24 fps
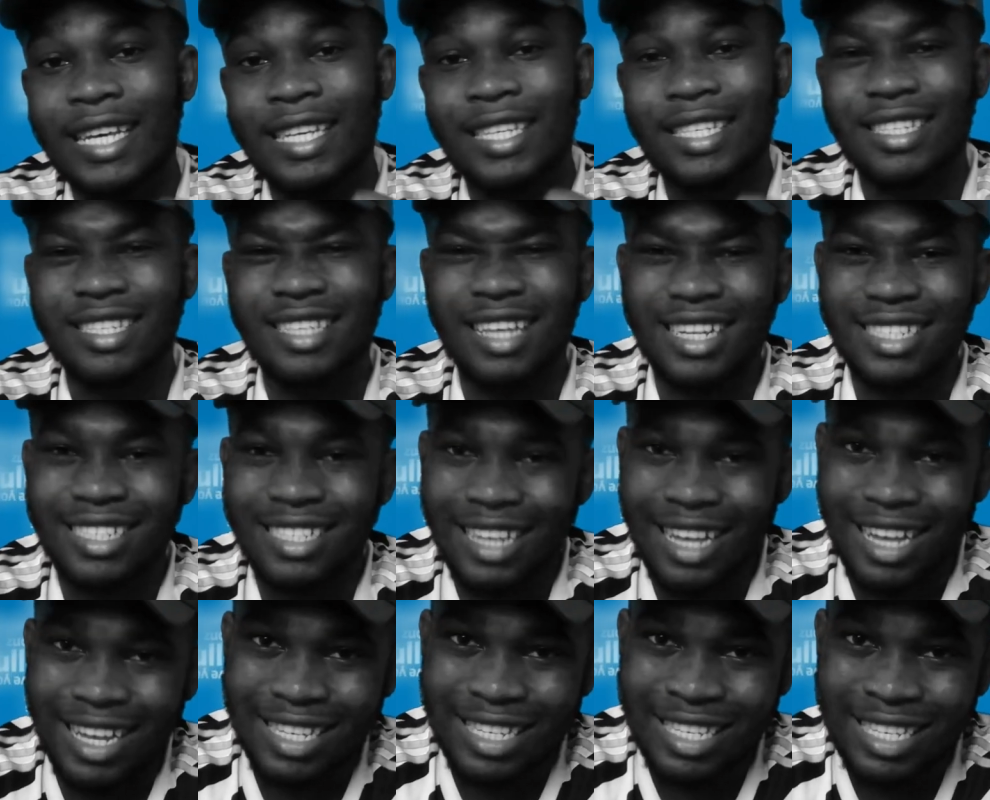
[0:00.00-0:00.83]

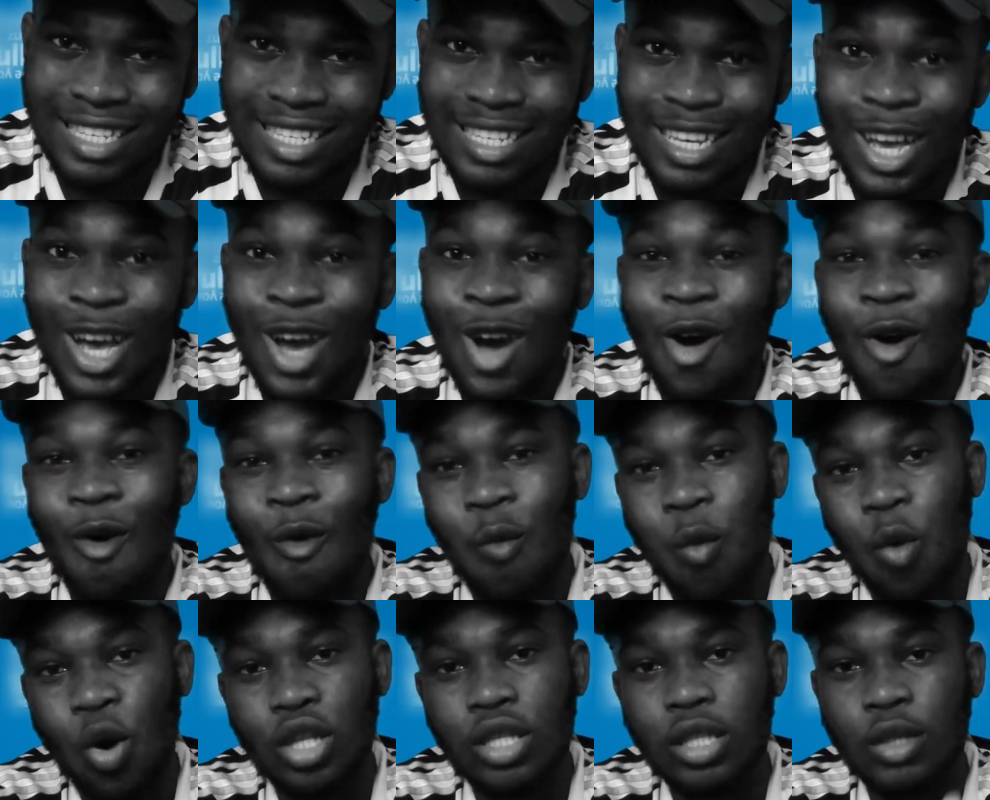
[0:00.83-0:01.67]
such as
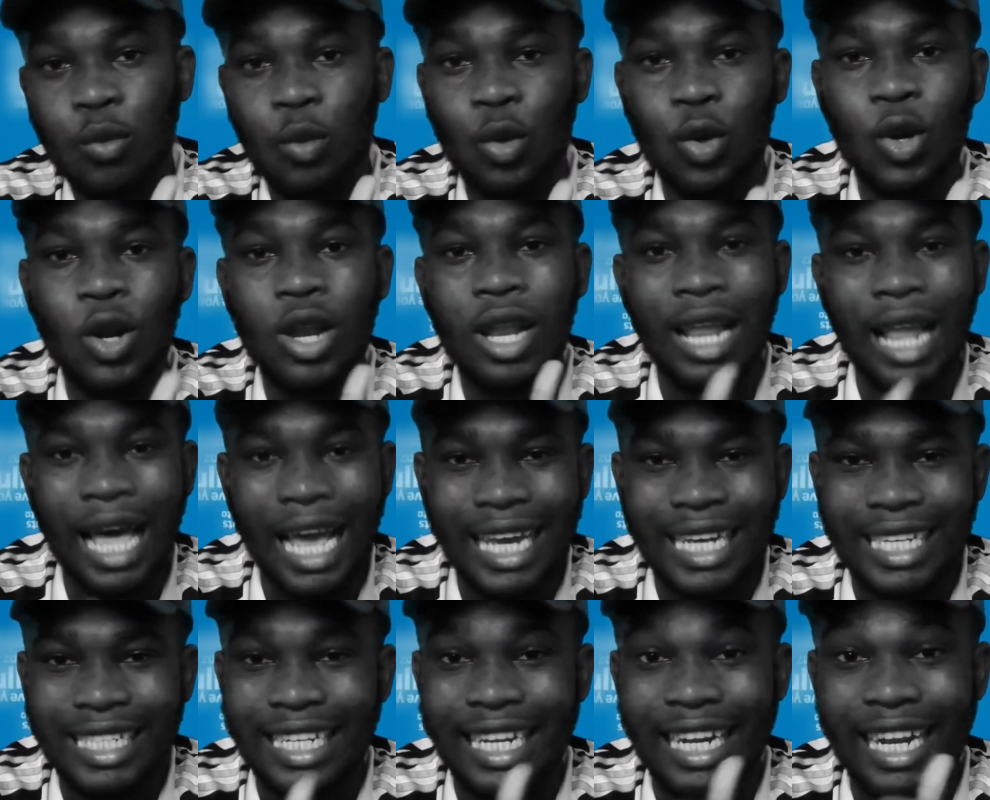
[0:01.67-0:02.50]
what would you
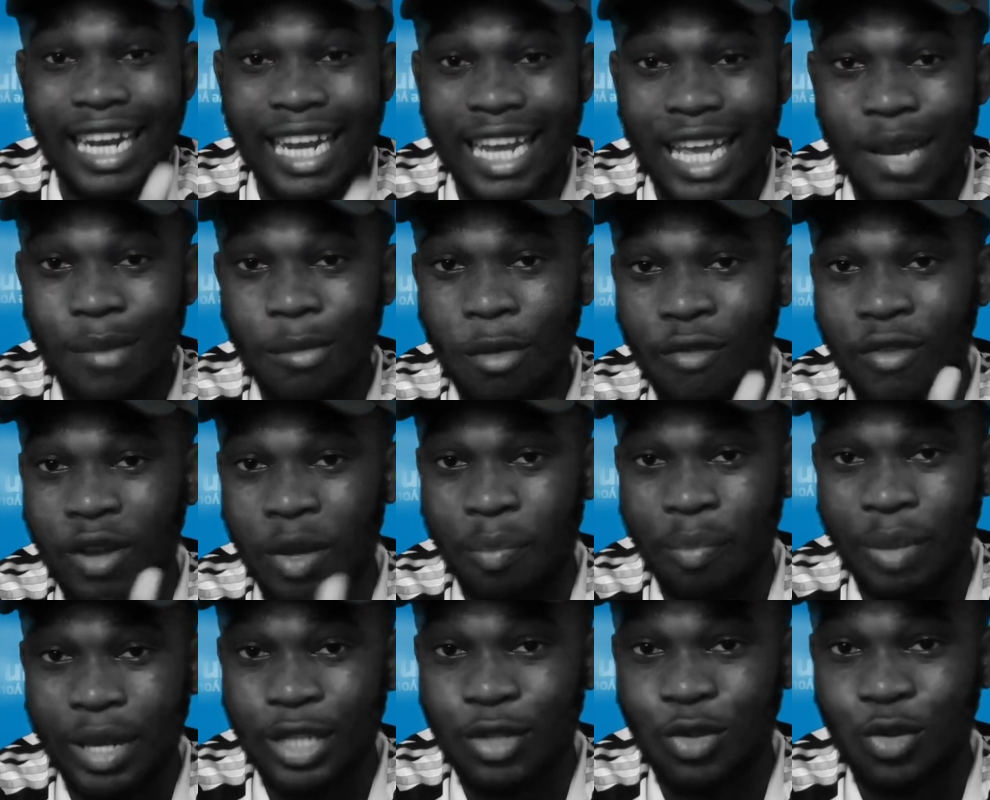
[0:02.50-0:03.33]
like the name of the
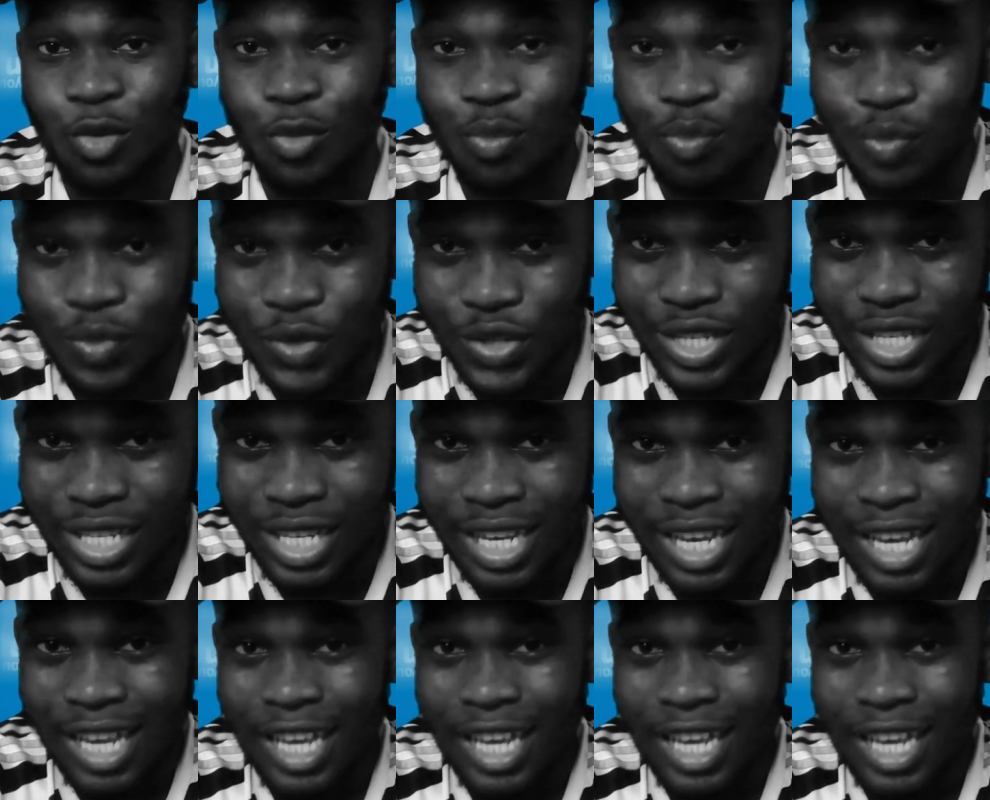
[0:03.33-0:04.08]
page to be